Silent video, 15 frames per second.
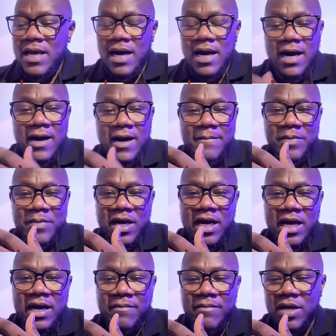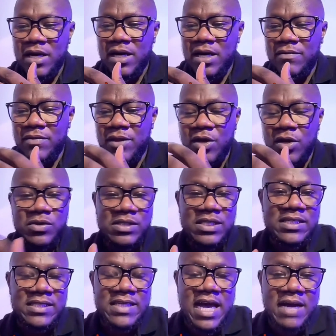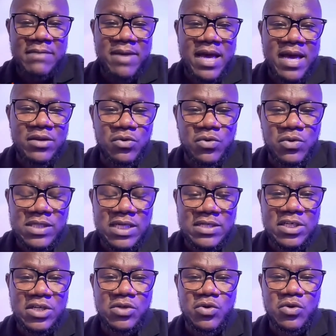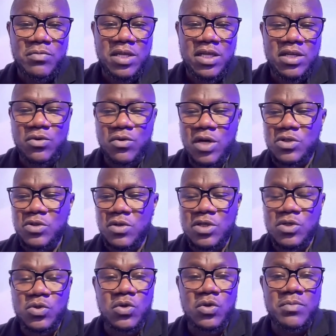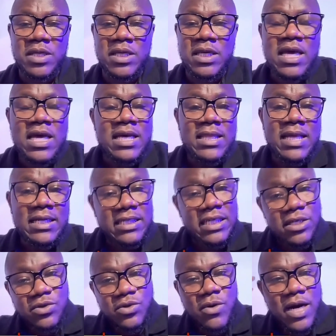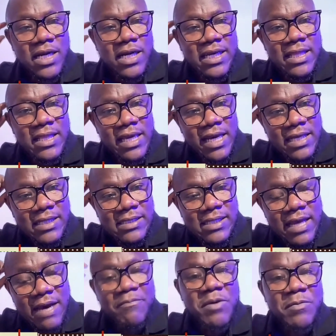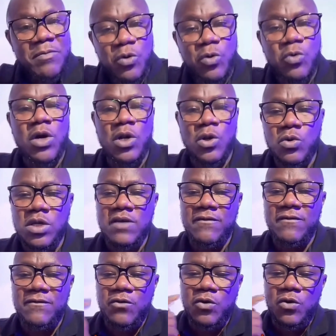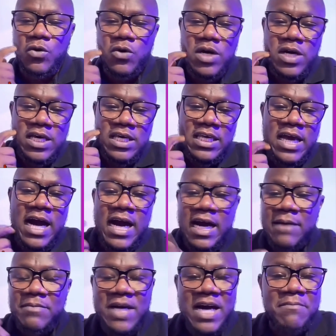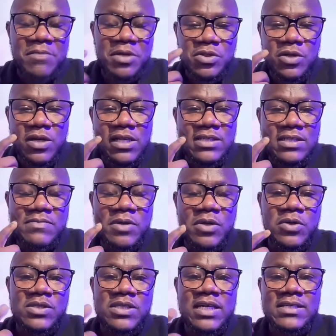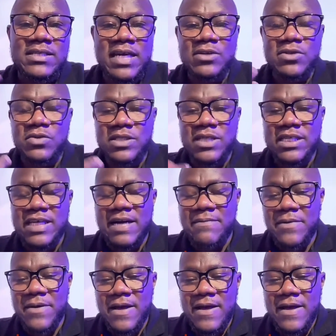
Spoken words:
there was this young man who was at Radio Waumini who actually told me that in Rwanda there are people who are looking for young upcoming journalists because they're trying to set up